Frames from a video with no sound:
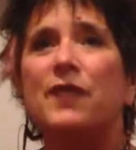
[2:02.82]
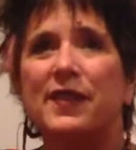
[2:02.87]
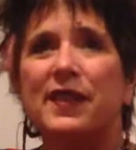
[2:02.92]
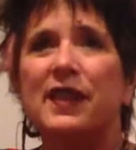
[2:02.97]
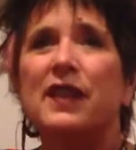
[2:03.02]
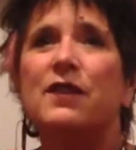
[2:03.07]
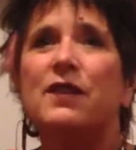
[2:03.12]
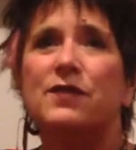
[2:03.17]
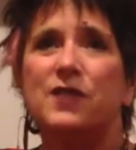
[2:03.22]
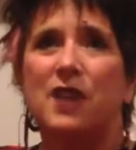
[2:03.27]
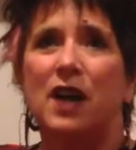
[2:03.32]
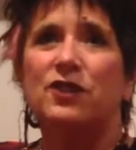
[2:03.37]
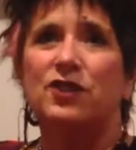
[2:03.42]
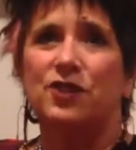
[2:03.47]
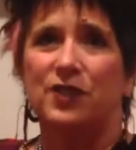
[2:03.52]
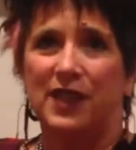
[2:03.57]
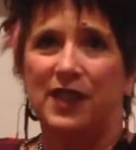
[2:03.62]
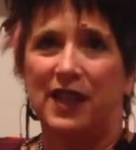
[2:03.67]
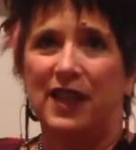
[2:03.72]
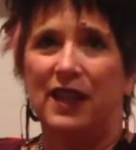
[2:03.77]
I think of
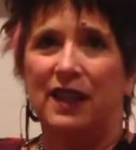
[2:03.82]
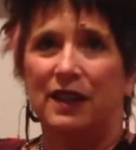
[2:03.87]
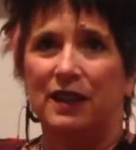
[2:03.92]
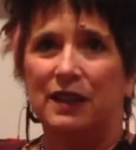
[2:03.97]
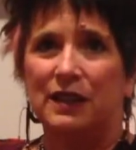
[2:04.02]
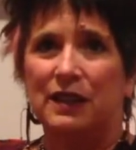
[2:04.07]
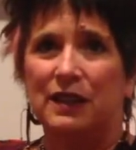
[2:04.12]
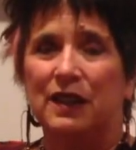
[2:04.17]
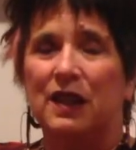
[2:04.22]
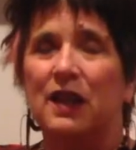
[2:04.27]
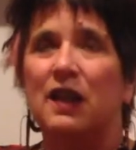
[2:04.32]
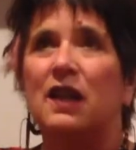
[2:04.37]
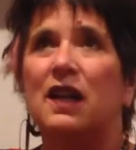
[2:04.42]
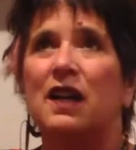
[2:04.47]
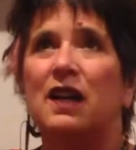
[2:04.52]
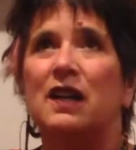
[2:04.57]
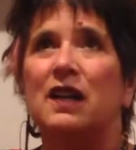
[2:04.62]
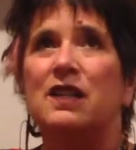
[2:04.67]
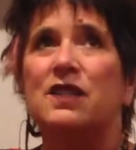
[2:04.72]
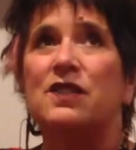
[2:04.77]
Dr. King,
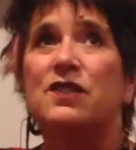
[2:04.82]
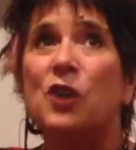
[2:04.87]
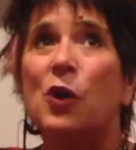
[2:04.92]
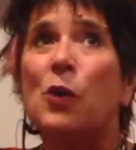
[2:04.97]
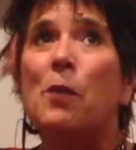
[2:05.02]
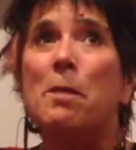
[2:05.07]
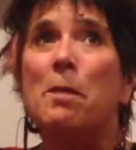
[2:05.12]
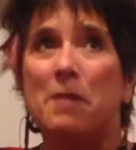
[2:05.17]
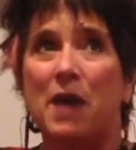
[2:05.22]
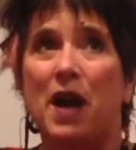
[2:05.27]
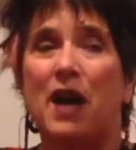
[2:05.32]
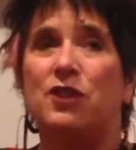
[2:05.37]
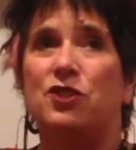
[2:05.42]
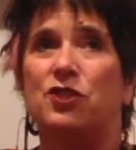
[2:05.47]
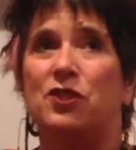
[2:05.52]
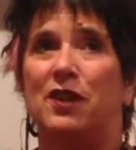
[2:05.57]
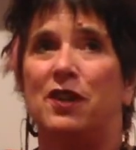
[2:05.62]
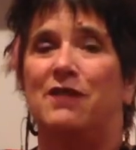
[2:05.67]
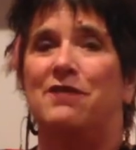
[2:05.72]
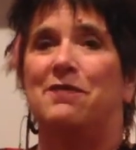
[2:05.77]
so
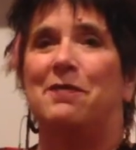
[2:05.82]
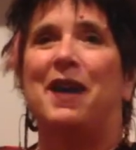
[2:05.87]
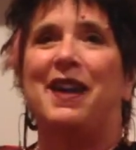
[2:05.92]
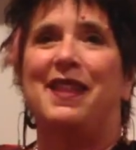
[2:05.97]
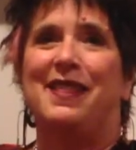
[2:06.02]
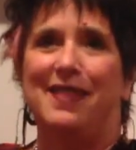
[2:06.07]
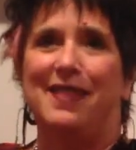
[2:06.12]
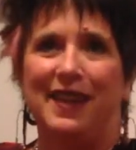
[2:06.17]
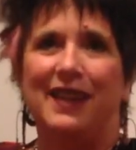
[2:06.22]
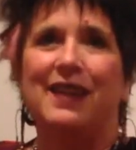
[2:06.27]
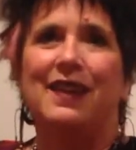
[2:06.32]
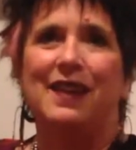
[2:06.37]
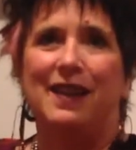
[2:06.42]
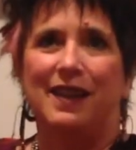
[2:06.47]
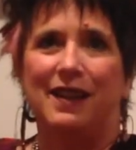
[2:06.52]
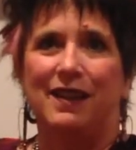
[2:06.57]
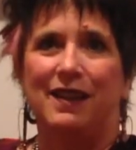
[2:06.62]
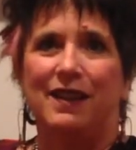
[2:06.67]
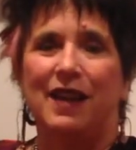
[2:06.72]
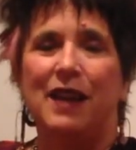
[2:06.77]
much of my thinking,
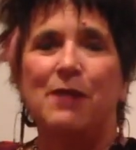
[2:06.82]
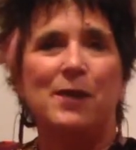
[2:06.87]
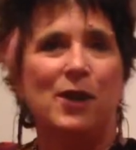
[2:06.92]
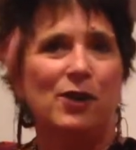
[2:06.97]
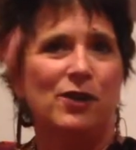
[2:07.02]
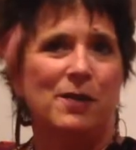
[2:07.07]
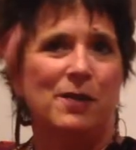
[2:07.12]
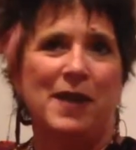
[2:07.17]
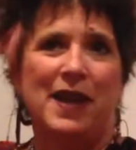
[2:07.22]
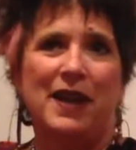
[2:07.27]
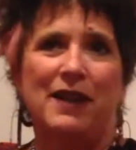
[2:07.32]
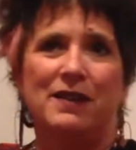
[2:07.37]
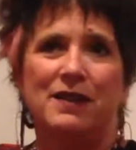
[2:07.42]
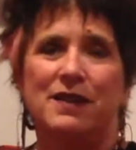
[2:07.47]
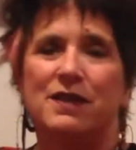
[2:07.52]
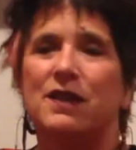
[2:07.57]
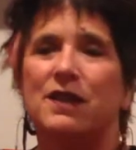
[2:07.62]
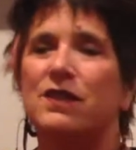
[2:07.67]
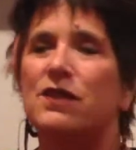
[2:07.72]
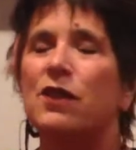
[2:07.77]
and Malcolm X,
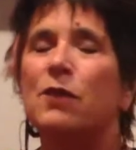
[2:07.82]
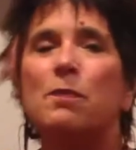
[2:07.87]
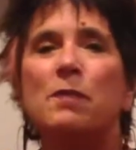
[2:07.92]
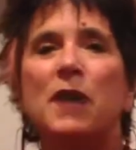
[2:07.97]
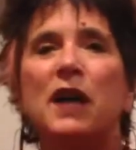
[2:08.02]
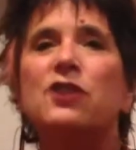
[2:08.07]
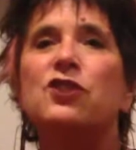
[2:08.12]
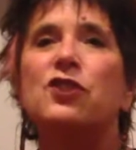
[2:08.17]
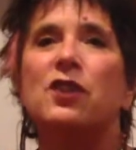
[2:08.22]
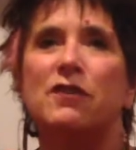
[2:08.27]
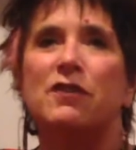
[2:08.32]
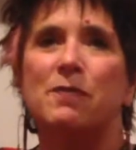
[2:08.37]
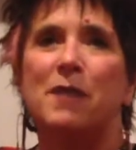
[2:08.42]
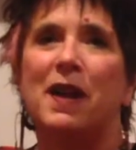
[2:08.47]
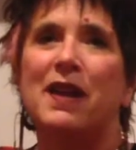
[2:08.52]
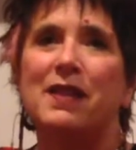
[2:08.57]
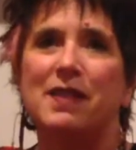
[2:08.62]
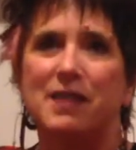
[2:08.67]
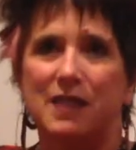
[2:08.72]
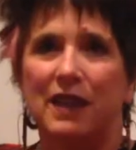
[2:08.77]
so much of
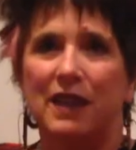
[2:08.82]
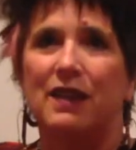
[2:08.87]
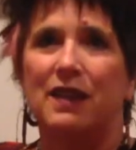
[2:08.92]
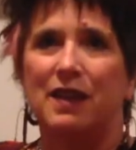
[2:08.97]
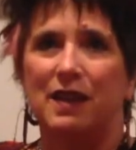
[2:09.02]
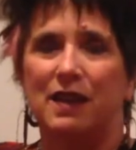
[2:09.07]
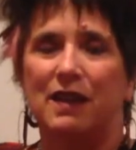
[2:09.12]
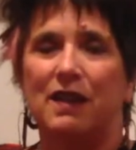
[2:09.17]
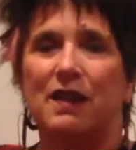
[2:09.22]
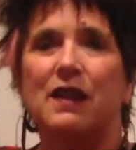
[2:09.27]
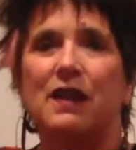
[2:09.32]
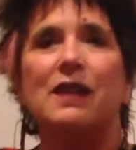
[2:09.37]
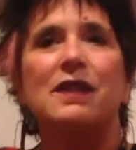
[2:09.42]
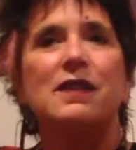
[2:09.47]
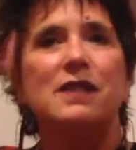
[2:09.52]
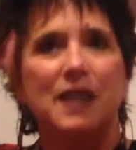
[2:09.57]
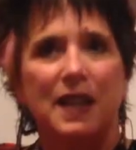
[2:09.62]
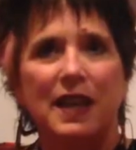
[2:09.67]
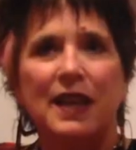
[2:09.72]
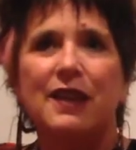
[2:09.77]
my thinking
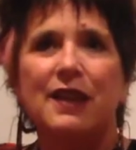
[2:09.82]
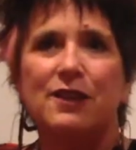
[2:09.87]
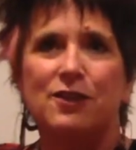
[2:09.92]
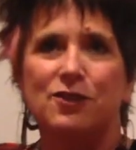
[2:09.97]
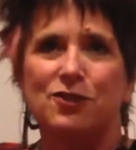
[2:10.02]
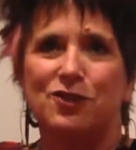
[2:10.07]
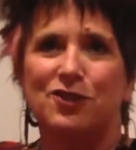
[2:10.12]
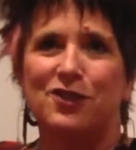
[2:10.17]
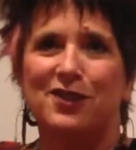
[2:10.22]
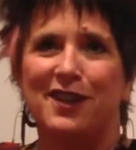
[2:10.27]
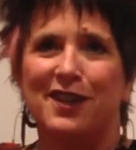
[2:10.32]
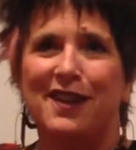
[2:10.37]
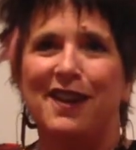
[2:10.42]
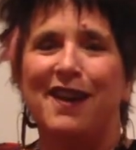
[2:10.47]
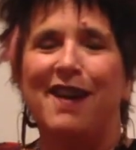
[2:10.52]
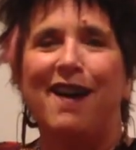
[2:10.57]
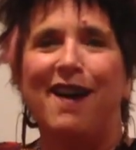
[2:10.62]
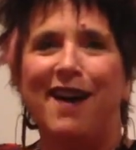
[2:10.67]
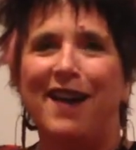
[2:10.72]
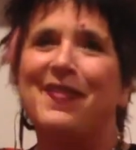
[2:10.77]
is hinged
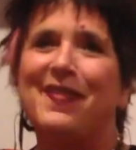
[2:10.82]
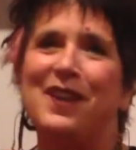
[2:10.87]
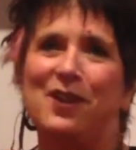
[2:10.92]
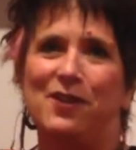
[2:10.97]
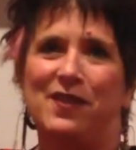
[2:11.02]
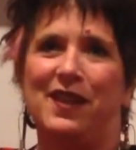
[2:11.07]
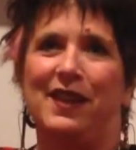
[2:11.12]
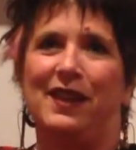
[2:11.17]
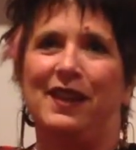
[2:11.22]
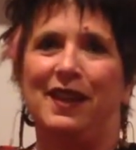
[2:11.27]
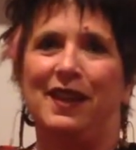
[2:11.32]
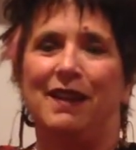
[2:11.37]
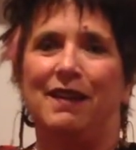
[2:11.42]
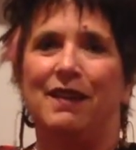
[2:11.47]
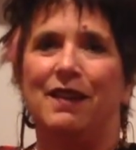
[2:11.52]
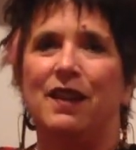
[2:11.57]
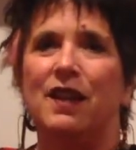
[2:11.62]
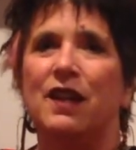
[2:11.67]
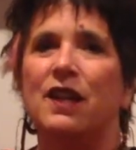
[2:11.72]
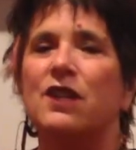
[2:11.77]
on their thinking.
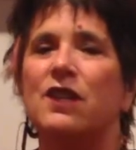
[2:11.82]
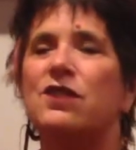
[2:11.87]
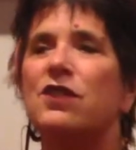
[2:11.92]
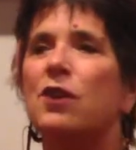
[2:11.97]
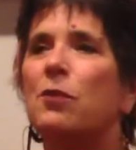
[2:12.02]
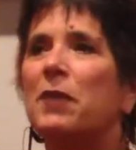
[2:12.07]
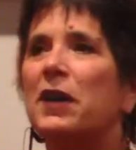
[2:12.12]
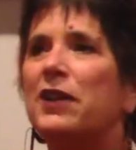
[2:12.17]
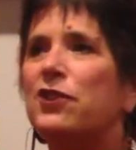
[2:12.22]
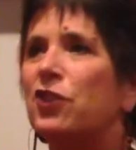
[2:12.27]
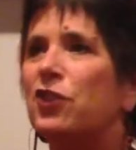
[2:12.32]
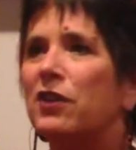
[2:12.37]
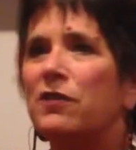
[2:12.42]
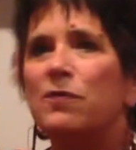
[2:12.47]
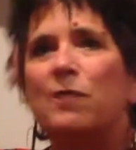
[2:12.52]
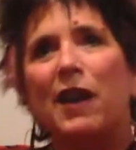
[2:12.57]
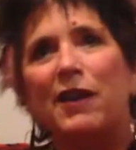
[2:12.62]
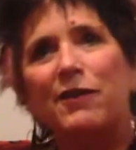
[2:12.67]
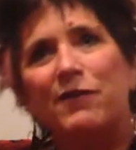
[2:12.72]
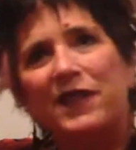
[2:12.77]
So much
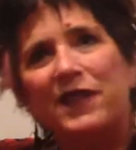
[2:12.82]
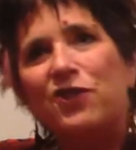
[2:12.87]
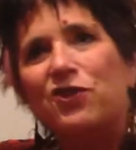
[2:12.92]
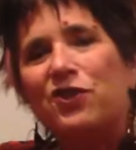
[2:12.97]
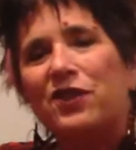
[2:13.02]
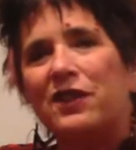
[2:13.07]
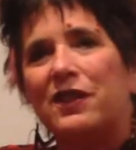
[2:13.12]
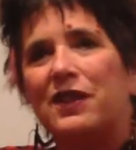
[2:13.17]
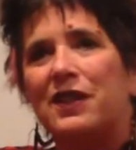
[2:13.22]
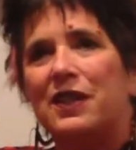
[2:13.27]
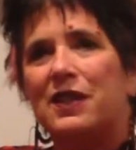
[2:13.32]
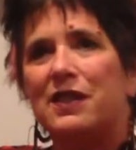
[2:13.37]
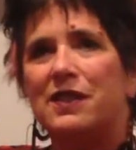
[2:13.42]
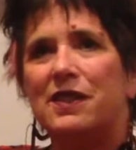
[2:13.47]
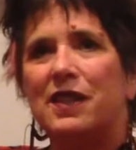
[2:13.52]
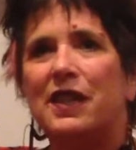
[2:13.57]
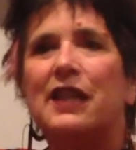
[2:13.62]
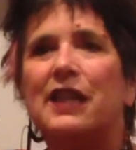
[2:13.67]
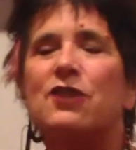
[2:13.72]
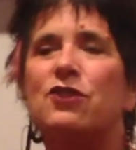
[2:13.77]
of my vision
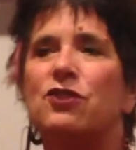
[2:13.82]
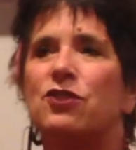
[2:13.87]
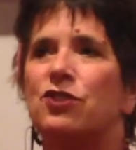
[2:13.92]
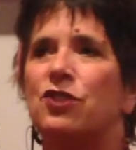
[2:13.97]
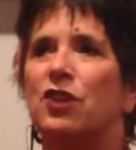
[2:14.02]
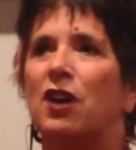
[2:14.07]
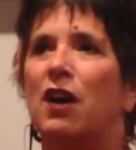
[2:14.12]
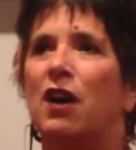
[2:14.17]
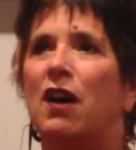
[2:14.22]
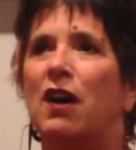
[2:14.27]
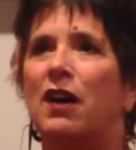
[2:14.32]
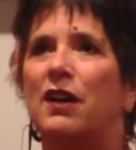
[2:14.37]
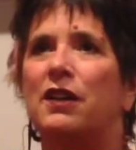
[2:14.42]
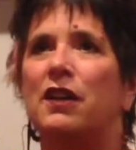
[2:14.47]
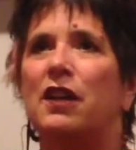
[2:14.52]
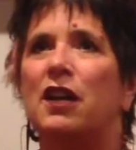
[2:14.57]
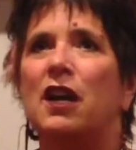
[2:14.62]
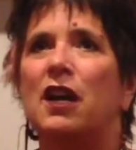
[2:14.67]
is hinged on